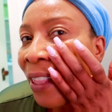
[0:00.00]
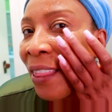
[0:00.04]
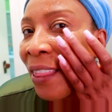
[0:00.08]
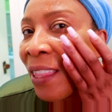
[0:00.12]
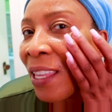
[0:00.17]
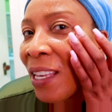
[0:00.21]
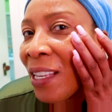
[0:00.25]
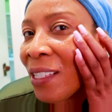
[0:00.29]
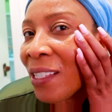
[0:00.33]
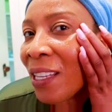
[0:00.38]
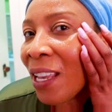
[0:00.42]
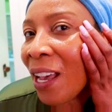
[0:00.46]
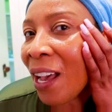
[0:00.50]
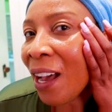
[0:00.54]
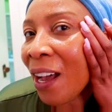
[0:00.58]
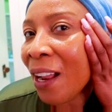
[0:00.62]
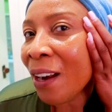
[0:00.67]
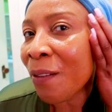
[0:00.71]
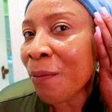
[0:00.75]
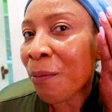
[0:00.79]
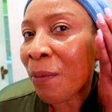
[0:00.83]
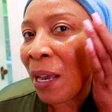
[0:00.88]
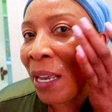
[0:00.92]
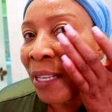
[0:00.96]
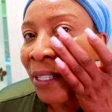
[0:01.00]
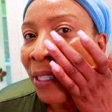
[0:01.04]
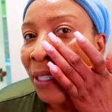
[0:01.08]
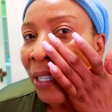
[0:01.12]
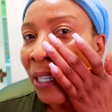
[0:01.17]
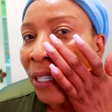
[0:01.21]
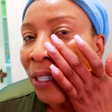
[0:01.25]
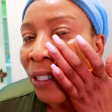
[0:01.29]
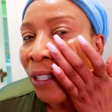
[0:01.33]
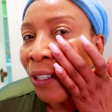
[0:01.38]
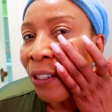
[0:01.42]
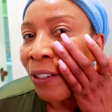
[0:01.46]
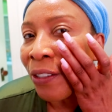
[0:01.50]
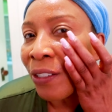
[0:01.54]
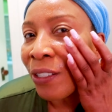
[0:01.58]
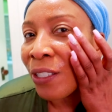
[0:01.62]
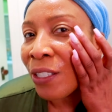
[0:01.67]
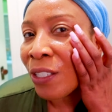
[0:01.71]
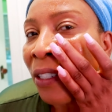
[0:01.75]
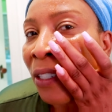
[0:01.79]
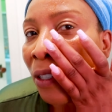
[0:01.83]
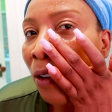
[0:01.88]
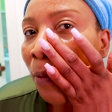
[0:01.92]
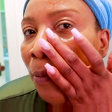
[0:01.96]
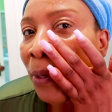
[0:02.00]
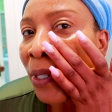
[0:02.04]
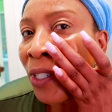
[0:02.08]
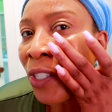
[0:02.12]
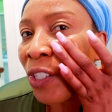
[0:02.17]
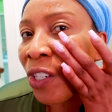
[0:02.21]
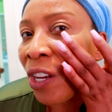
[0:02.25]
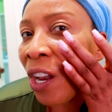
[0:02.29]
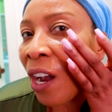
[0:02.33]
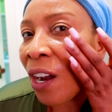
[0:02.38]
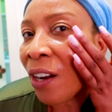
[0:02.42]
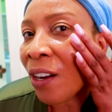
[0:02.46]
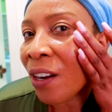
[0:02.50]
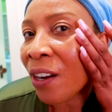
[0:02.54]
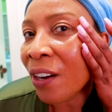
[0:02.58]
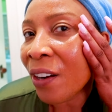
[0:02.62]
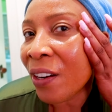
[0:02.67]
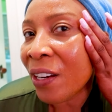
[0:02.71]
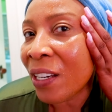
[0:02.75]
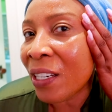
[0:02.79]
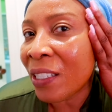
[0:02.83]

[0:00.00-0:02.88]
This helped my skin to look so much younger.